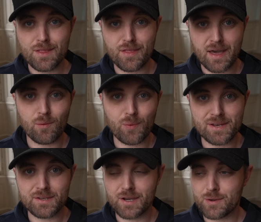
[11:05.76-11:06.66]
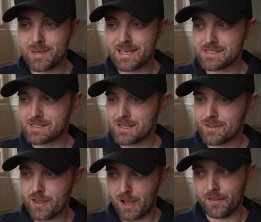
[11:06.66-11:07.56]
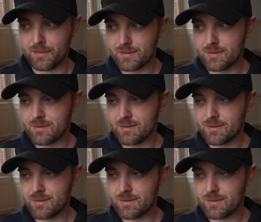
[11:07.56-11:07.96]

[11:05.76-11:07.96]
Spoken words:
That window is done.